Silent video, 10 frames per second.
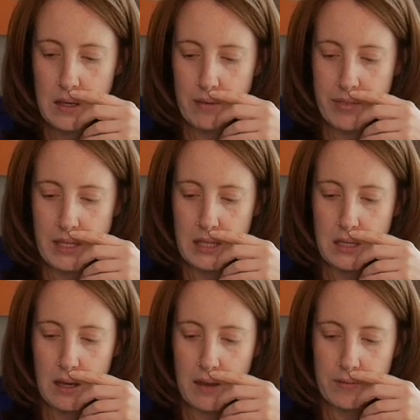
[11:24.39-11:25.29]
of
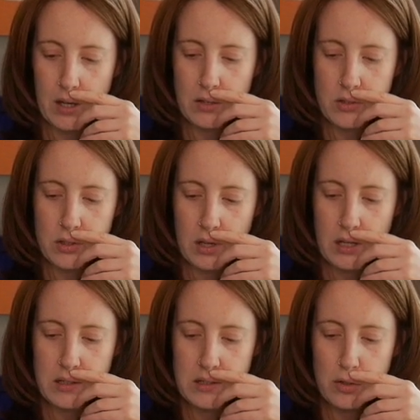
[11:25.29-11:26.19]
thinking, I've got
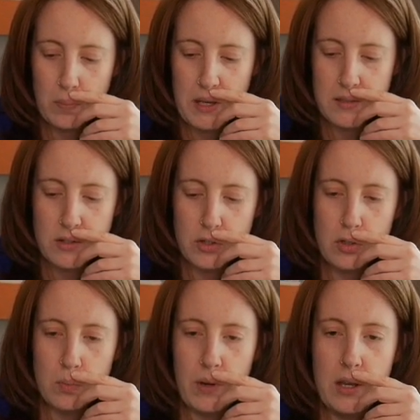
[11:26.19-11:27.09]
a toothpaste and
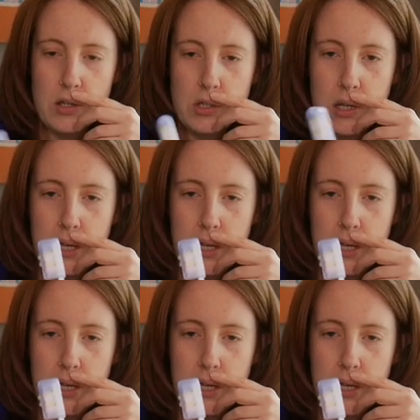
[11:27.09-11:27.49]
toothbrush.